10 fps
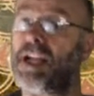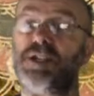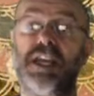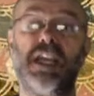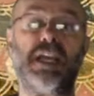
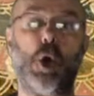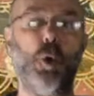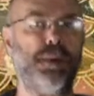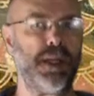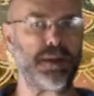taking
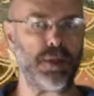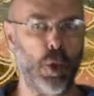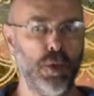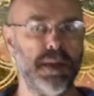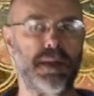copious
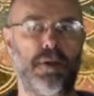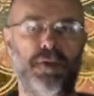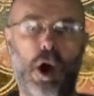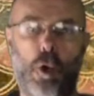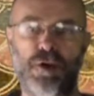notes on
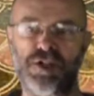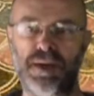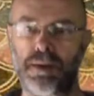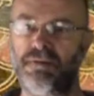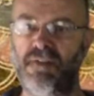the
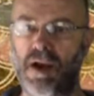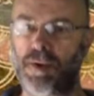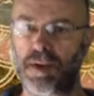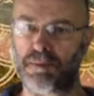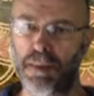origins of
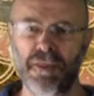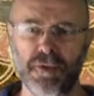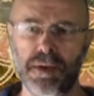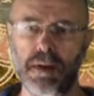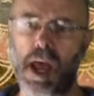various
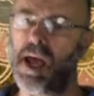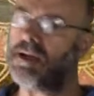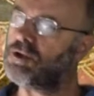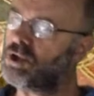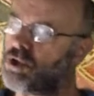myths,
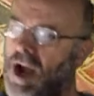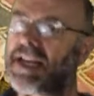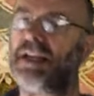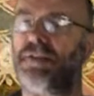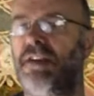
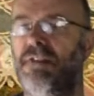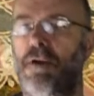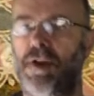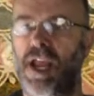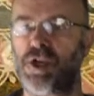tracking their
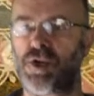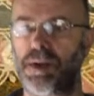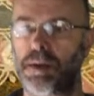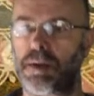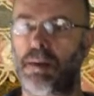
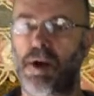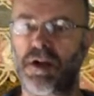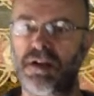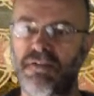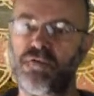variations
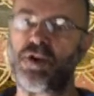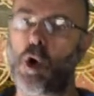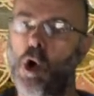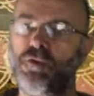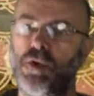among different
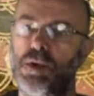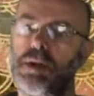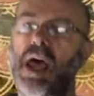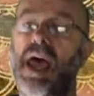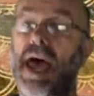
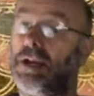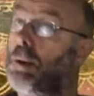authors, and